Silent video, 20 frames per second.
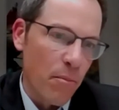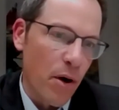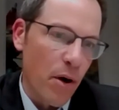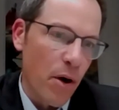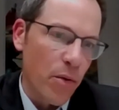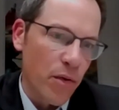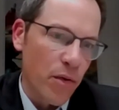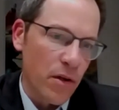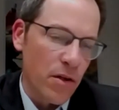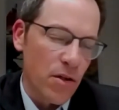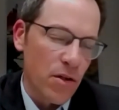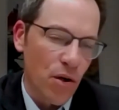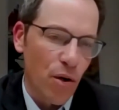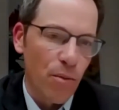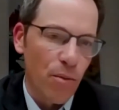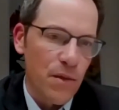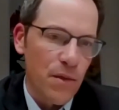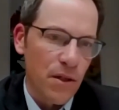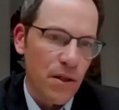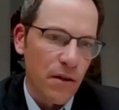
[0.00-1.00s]
both in
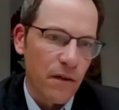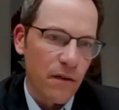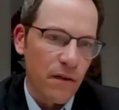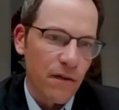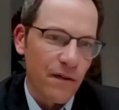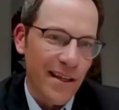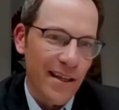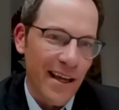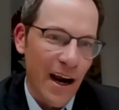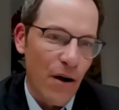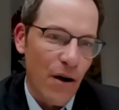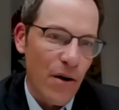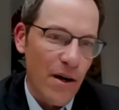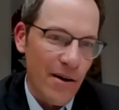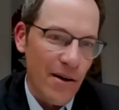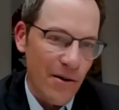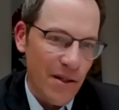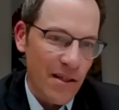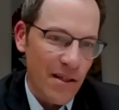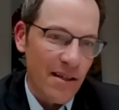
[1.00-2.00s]
terms of
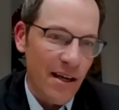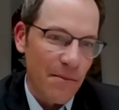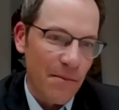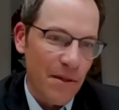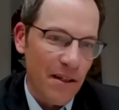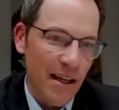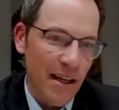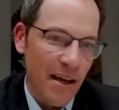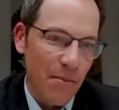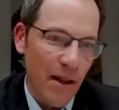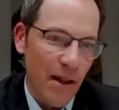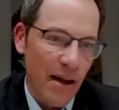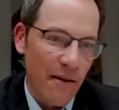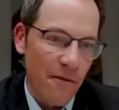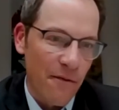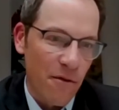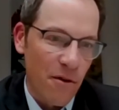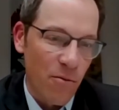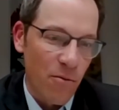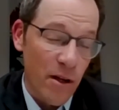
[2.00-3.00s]
carriers adopting that
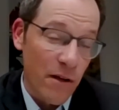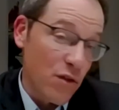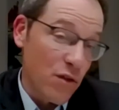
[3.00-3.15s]
platform.